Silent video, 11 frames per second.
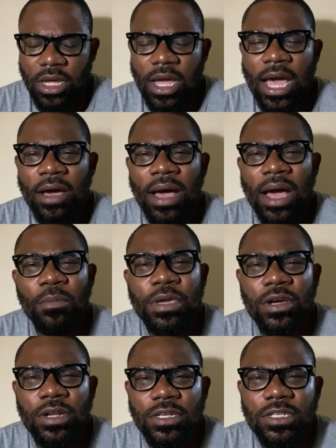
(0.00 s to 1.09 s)
I'll be
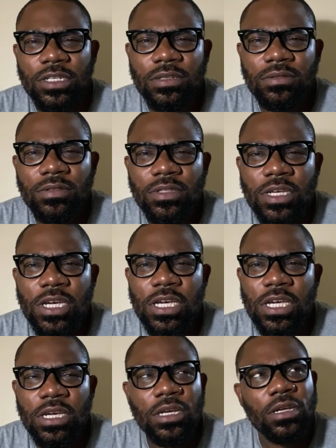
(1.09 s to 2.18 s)
honest.
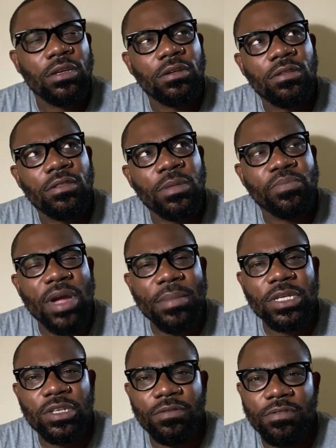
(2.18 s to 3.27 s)
The
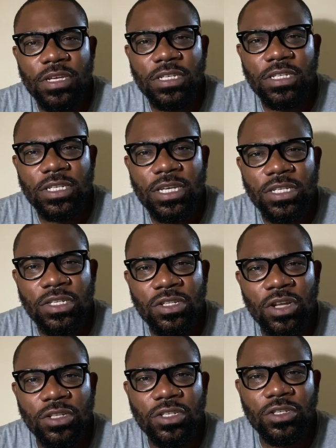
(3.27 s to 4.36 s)
premise of this is
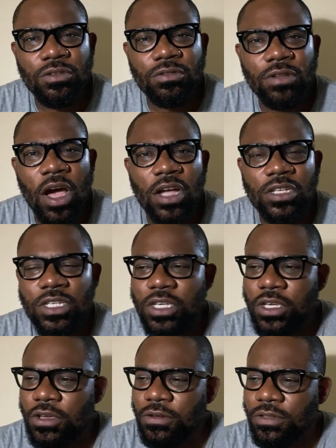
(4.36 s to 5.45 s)
not to ask
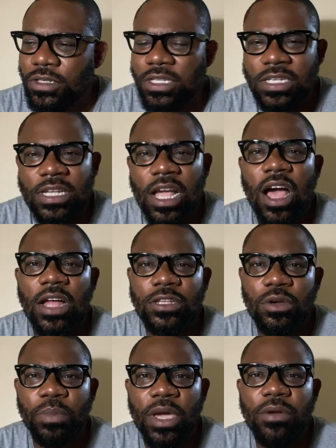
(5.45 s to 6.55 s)
you to discard your
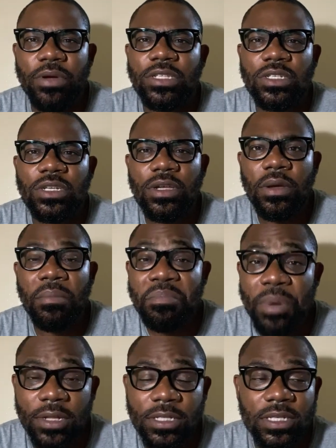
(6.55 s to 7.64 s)
parents,
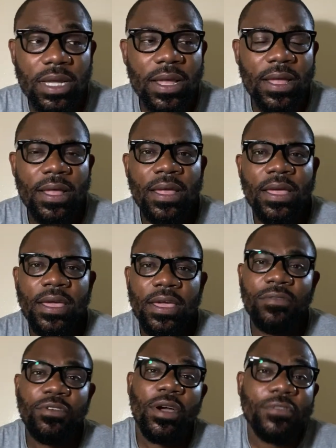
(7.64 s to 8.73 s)
but
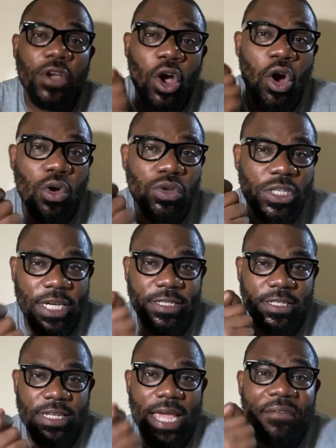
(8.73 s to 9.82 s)
if you have
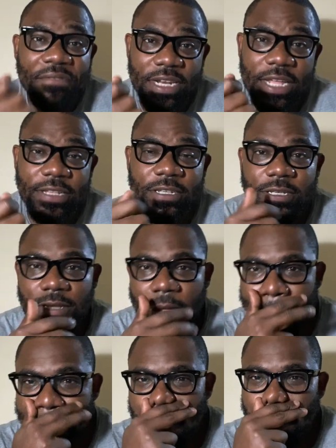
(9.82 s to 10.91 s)
cogent evidence
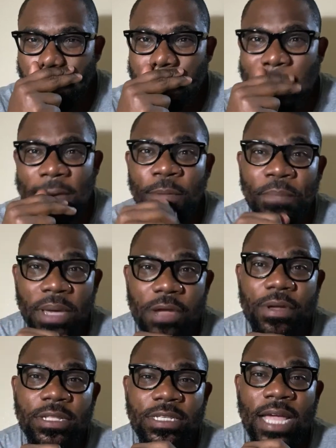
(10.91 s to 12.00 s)
that your
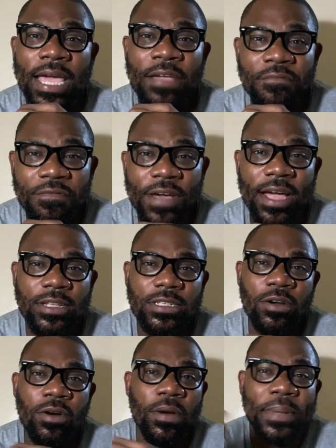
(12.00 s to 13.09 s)
parents are in fact,
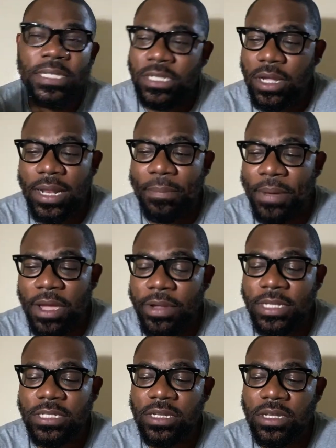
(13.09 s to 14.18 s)
or a particular
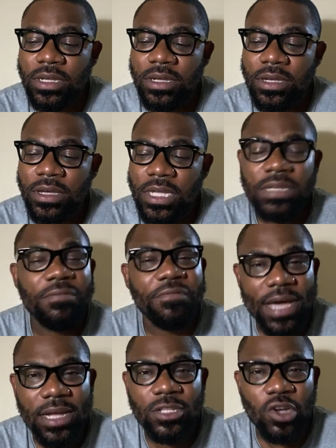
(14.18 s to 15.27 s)
parent is in
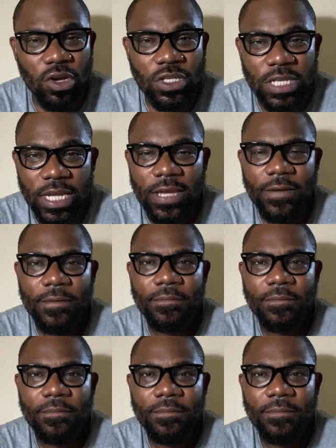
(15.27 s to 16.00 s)
fact toxic,